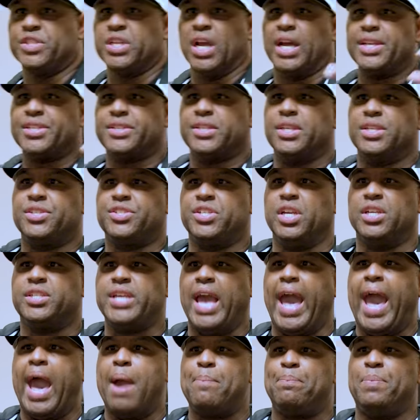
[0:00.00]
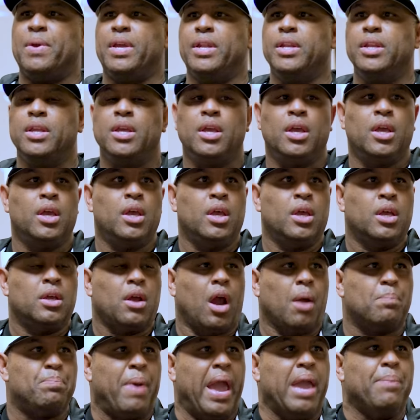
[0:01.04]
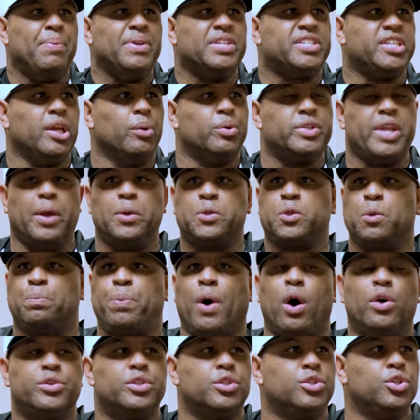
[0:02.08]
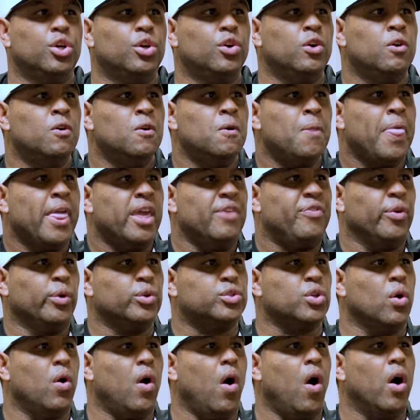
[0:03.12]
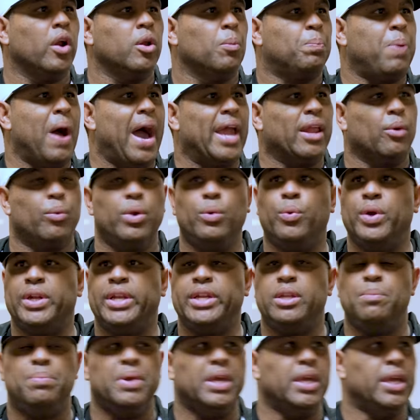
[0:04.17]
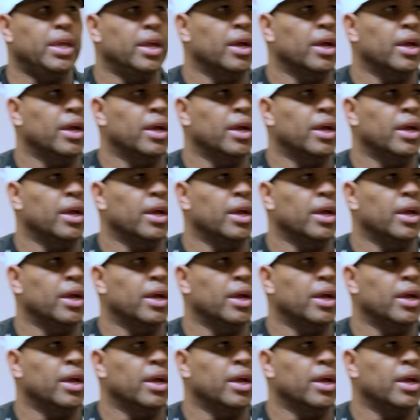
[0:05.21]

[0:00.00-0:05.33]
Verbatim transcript: justice just happened, our babies did what they were supposed to do, if it was on autopilot, we wouldn't need to be